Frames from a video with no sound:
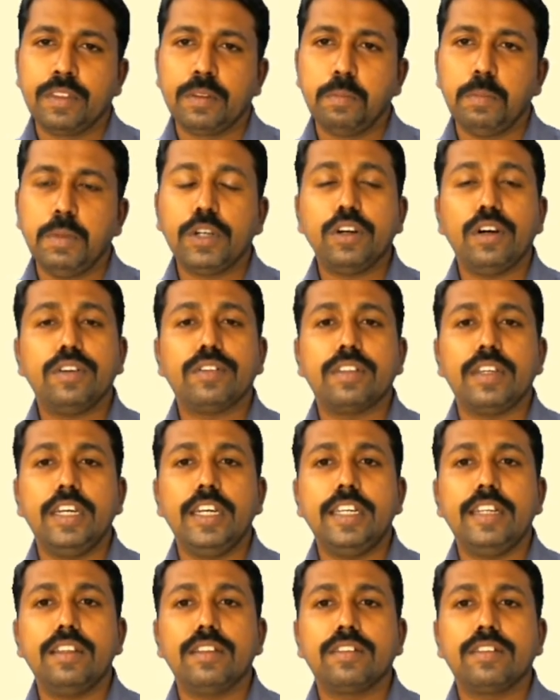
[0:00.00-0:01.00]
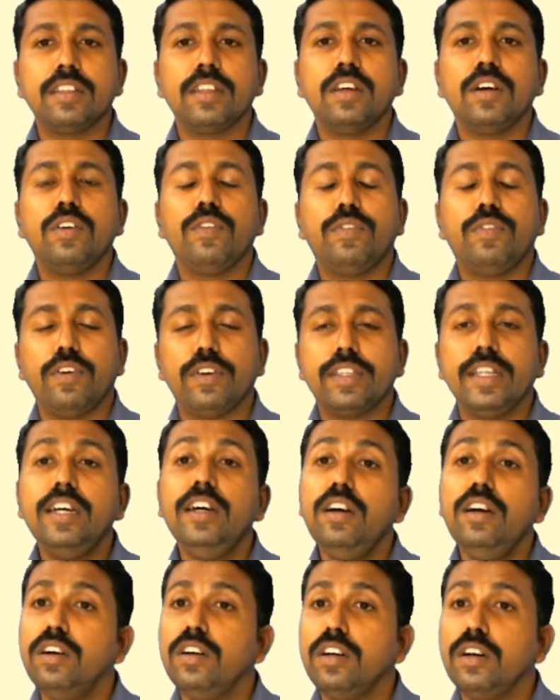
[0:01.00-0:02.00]
because it is for
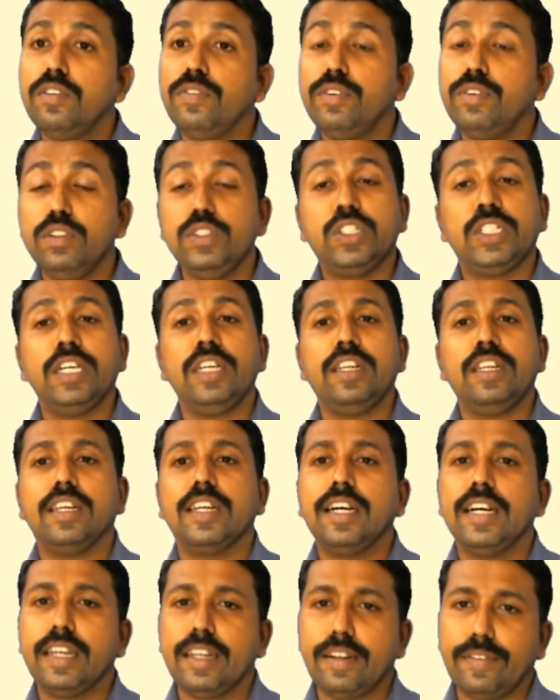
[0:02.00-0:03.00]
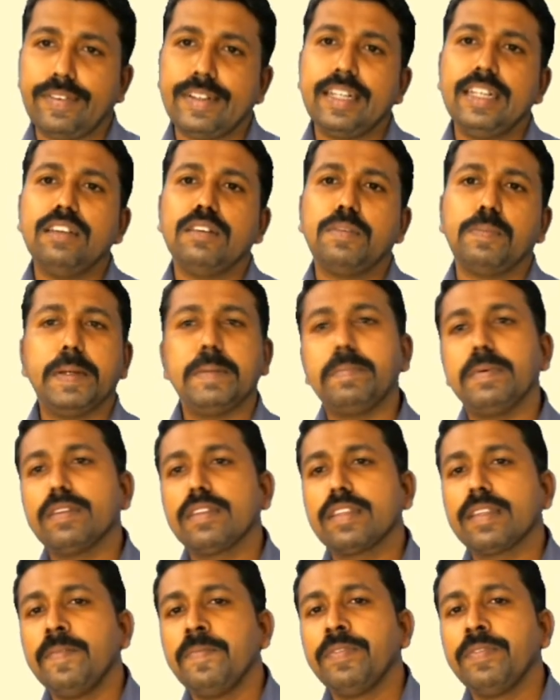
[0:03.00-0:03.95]
the future reference purpose.